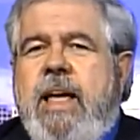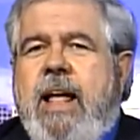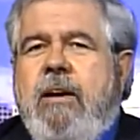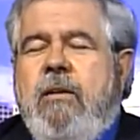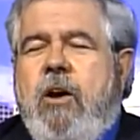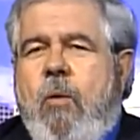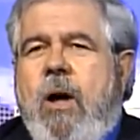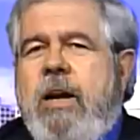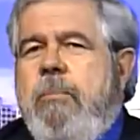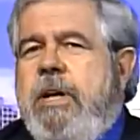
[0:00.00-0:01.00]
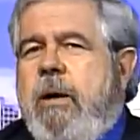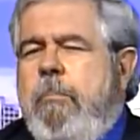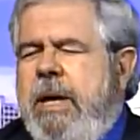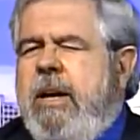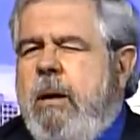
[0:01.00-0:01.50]
that go on to become
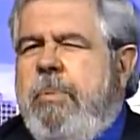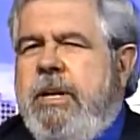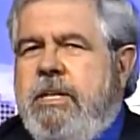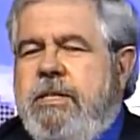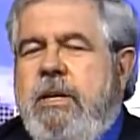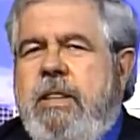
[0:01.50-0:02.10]
big companies,